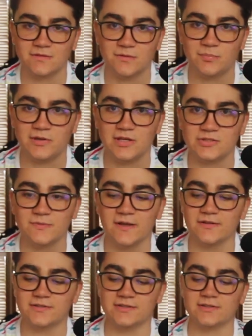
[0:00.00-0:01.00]
The pH
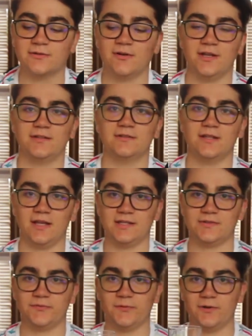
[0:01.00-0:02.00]
balance is quite
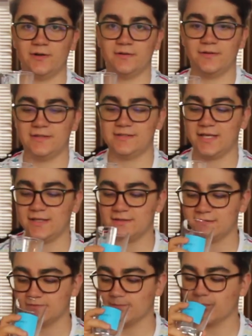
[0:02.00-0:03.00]
nice for the
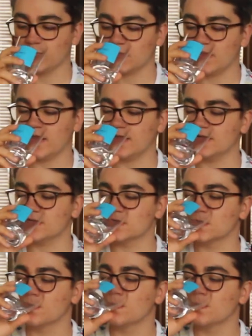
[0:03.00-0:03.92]
taste, and it's